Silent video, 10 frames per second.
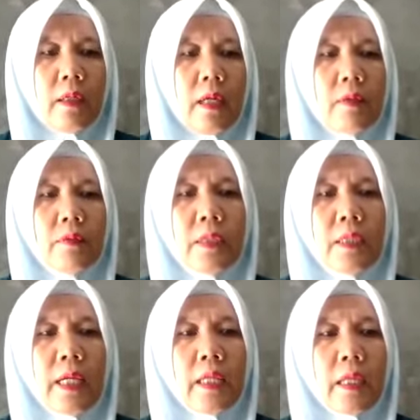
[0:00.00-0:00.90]
After
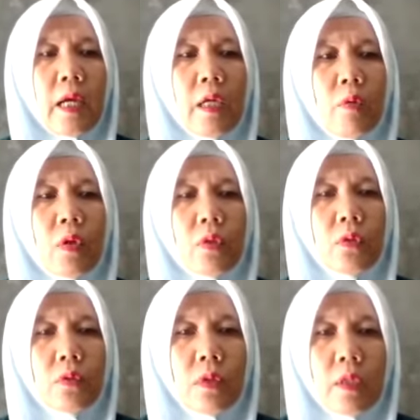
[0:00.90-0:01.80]
that, I want to know